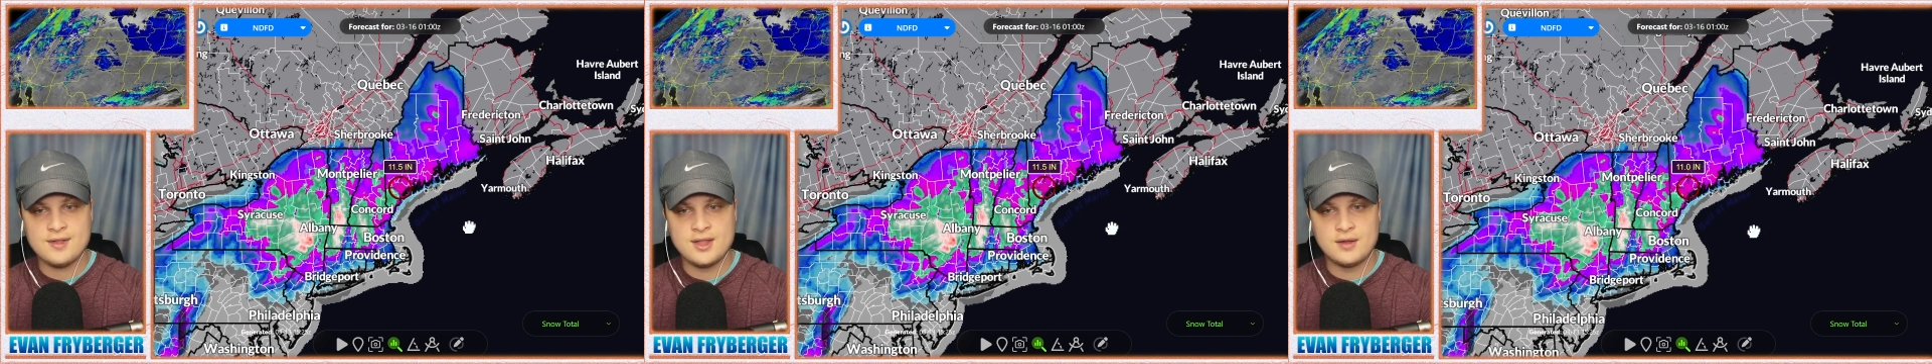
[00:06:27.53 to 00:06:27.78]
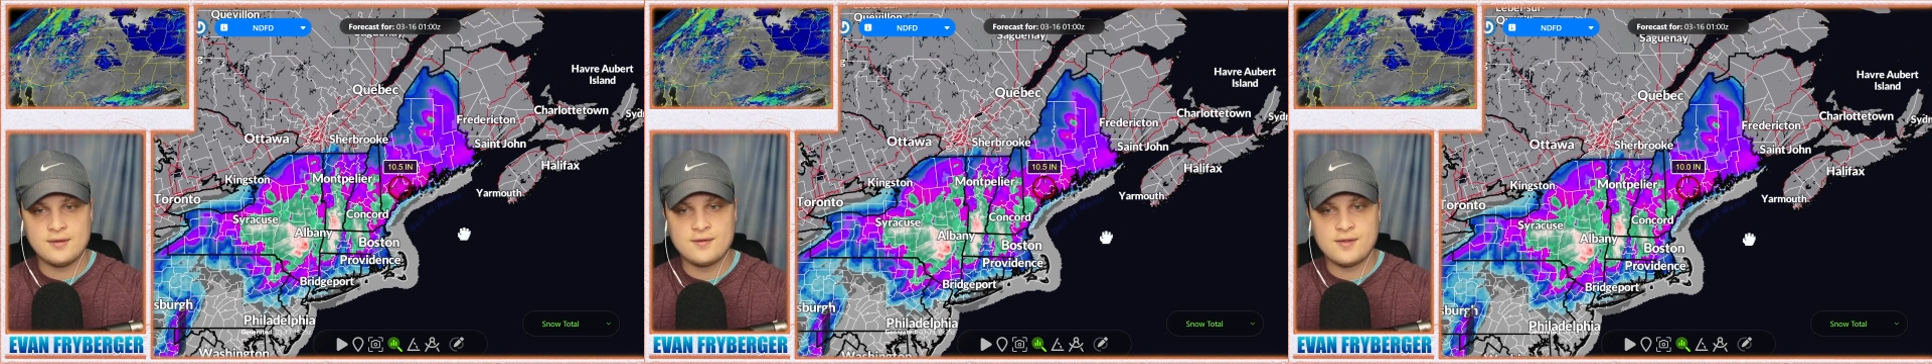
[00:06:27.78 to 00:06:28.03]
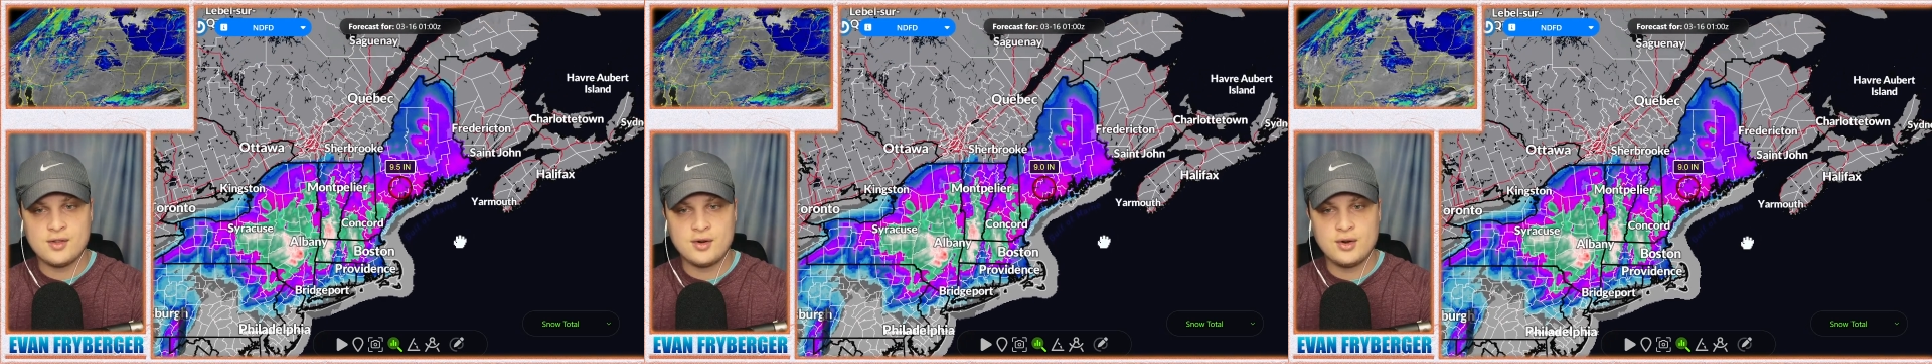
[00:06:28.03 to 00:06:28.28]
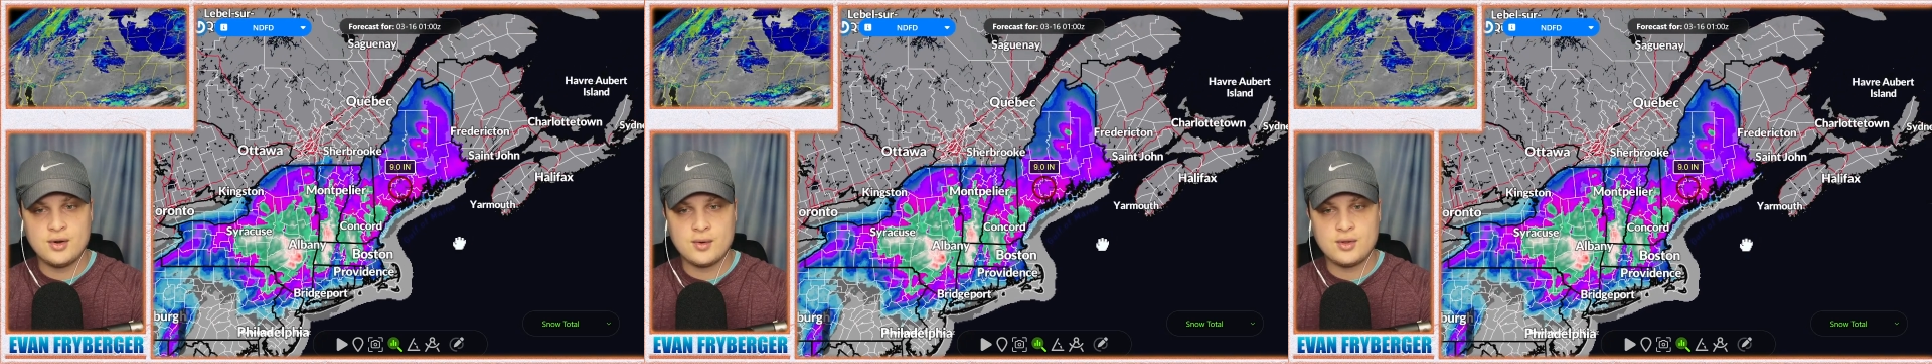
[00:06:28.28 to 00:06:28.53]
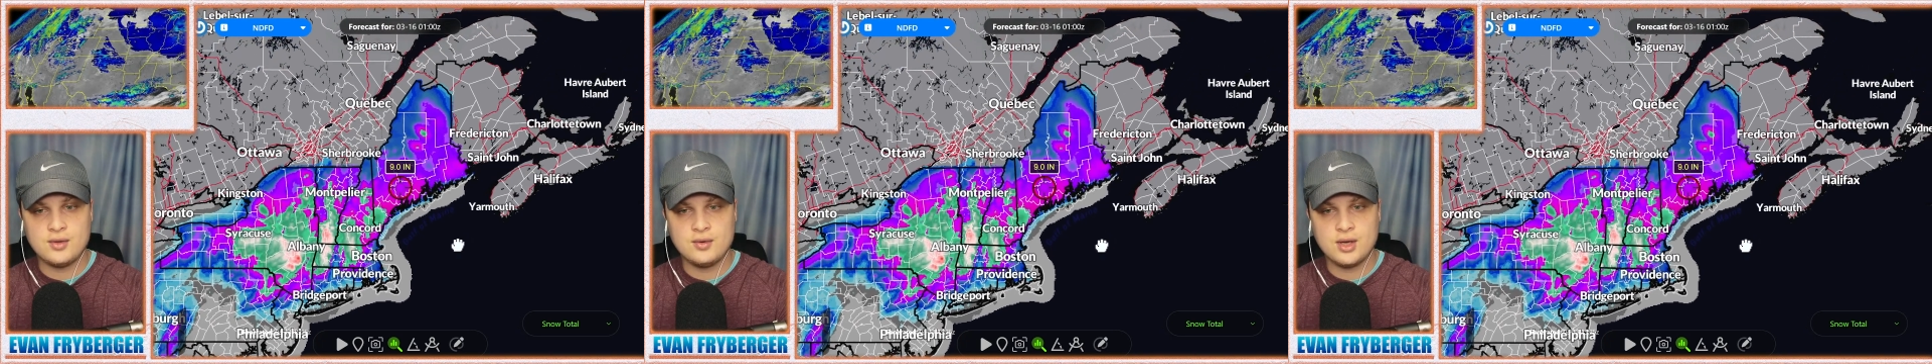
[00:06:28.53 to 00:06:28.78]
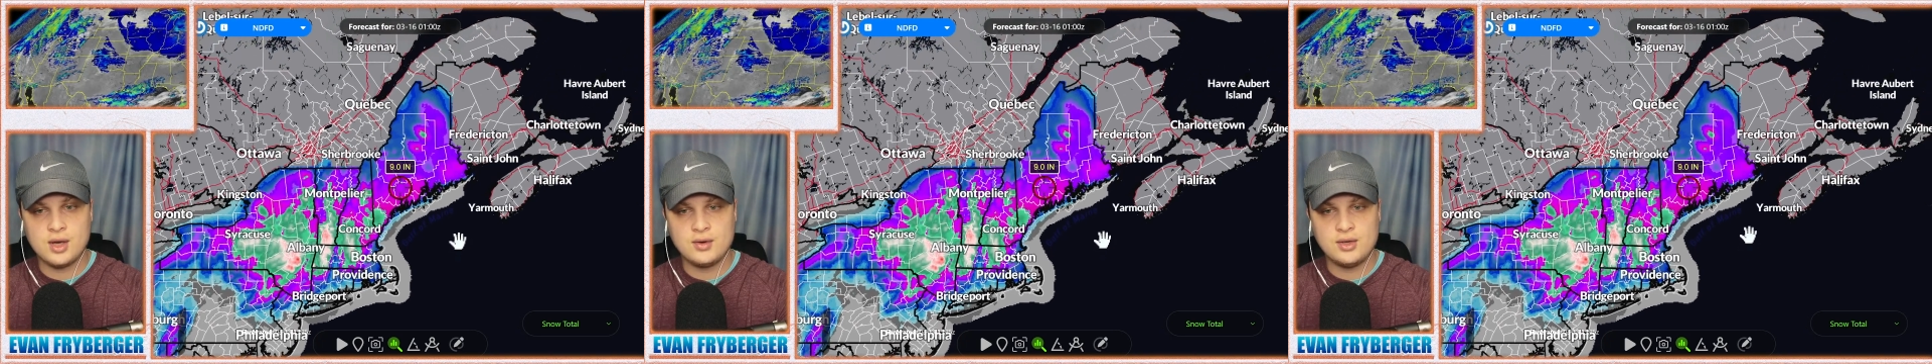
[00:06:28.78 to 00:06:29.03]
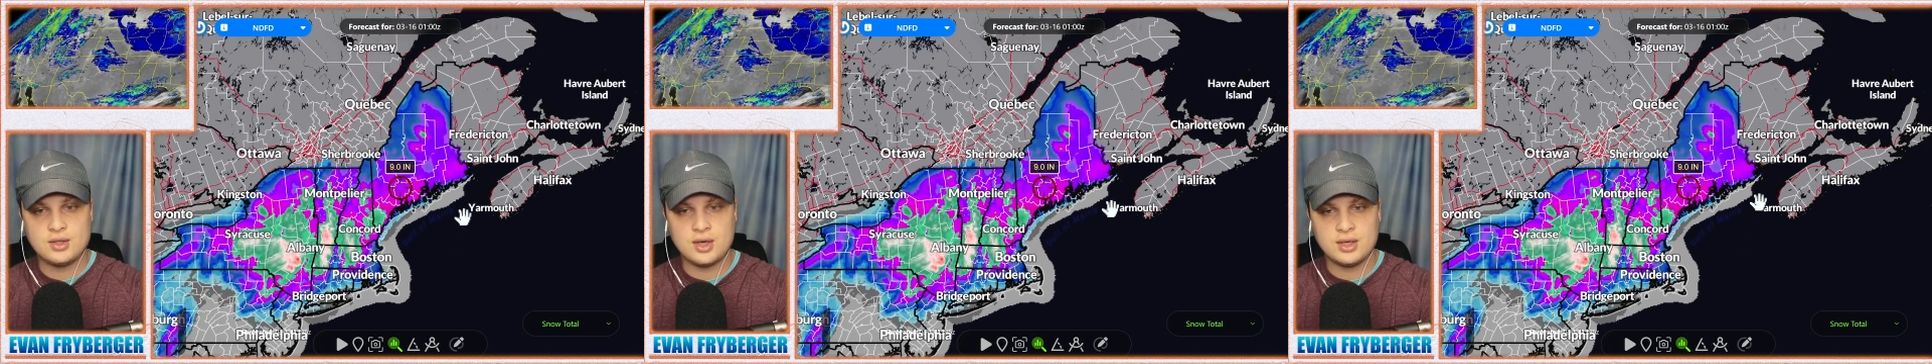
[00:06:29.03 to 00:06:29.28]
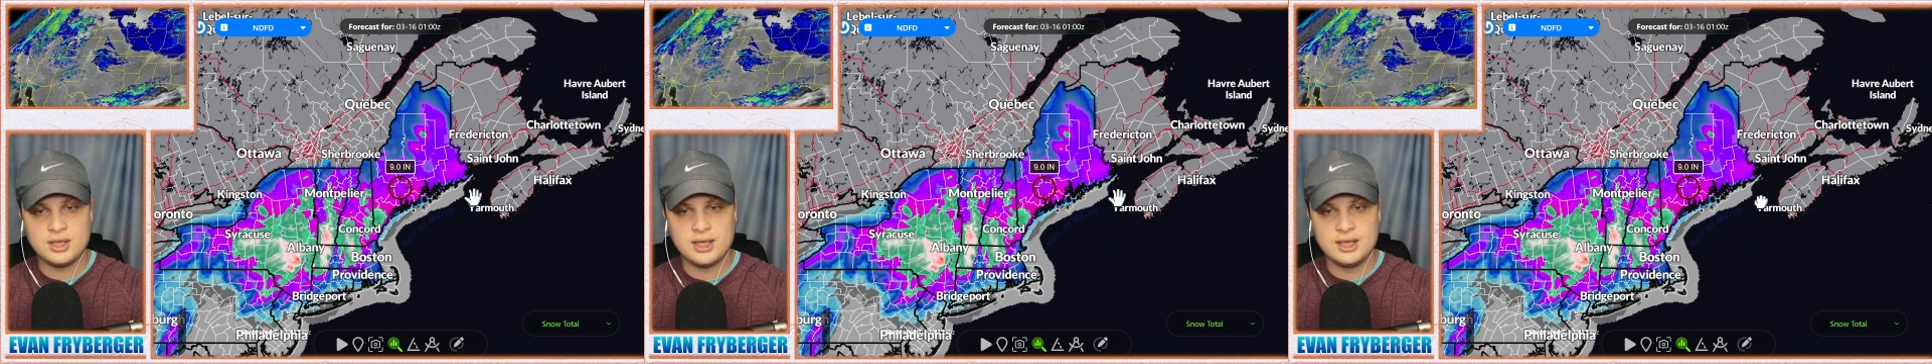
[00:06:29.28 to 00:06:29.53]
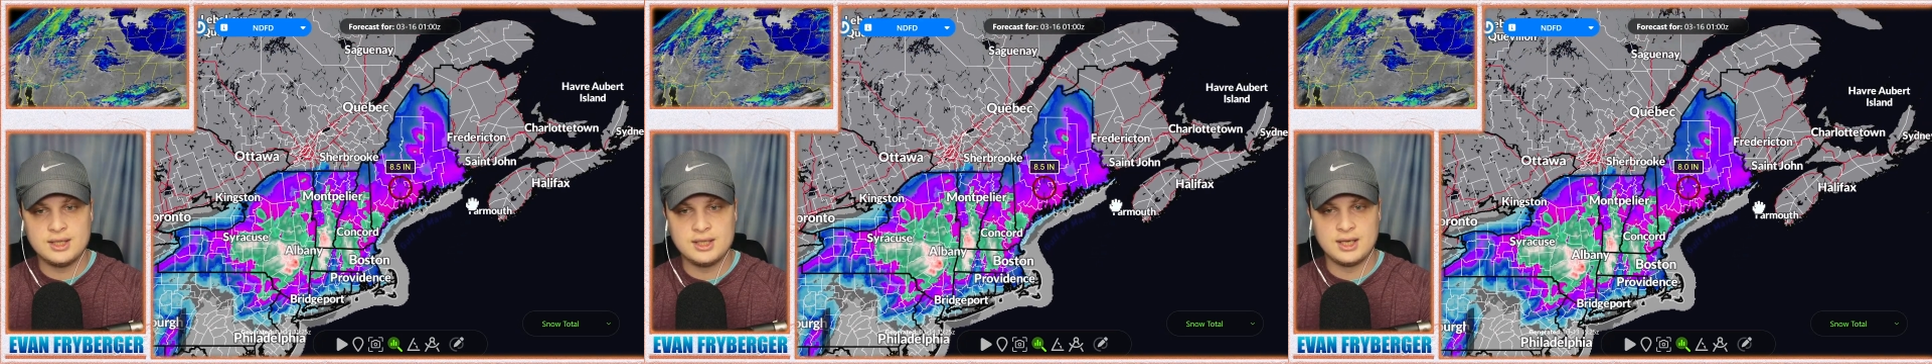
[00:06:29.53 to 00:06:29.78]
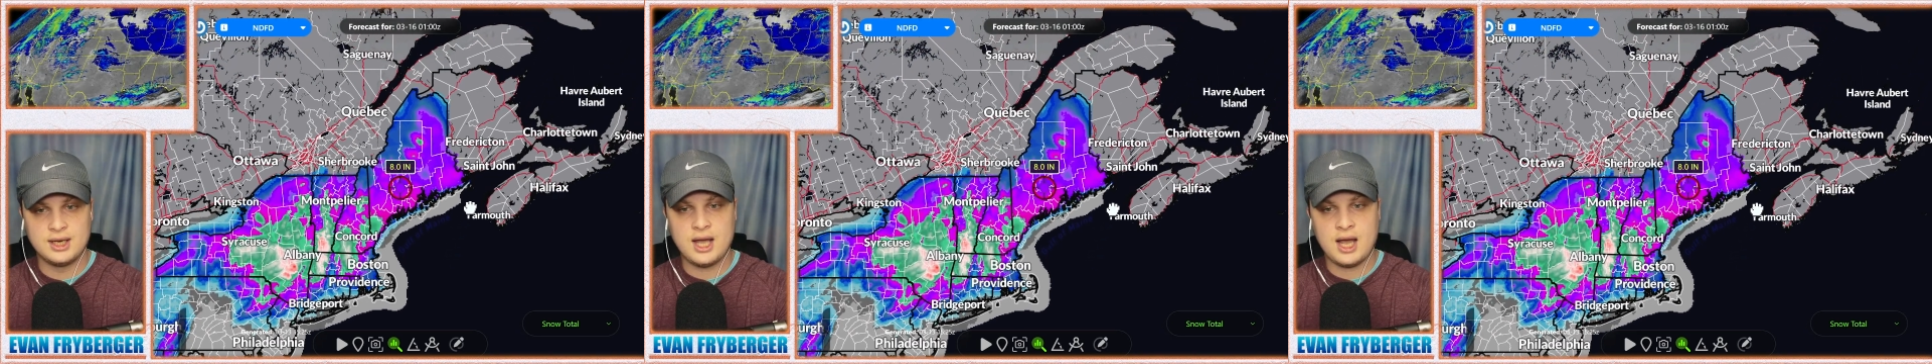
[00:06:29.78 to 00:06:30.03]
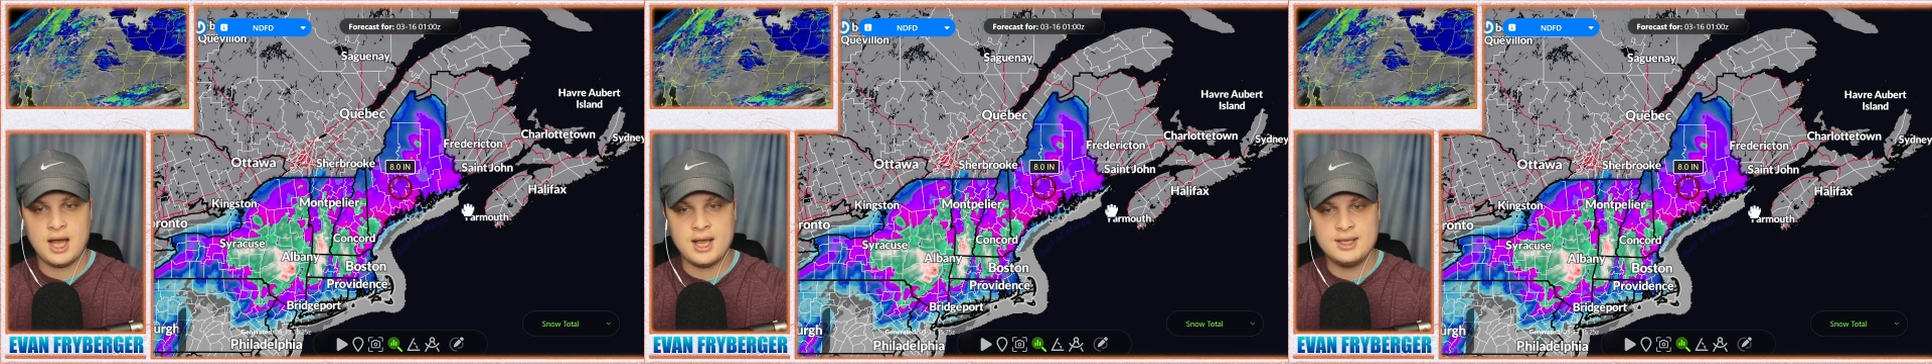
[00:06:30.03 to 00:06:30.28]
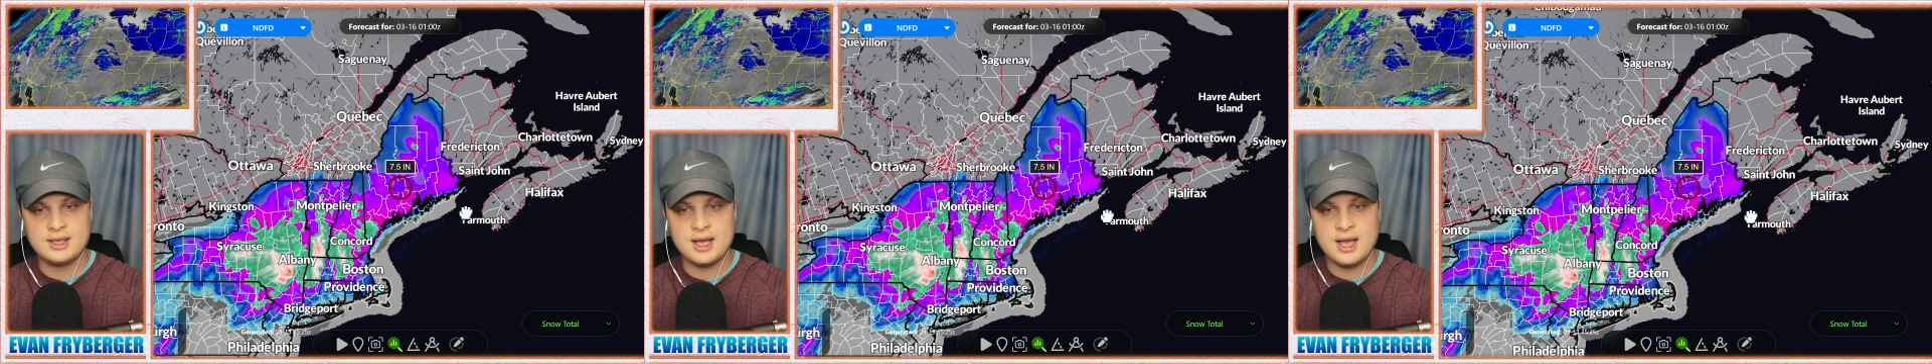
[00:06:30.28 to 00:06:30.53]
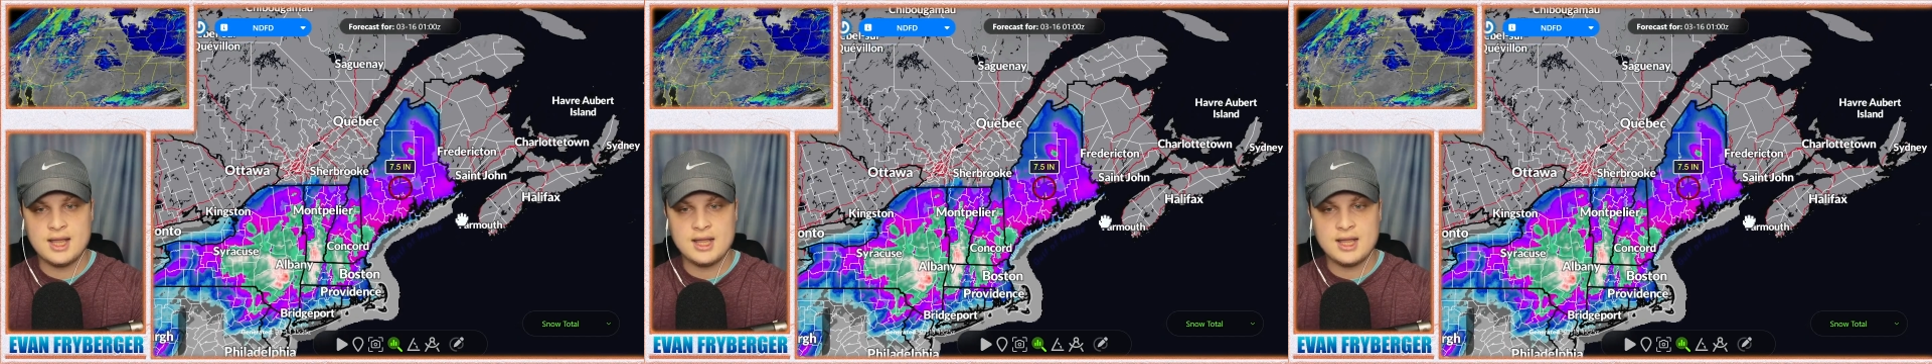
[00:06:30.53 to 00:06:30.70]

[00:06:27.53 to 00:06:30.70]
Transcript: And then the further north you go, you start to get to the 9s,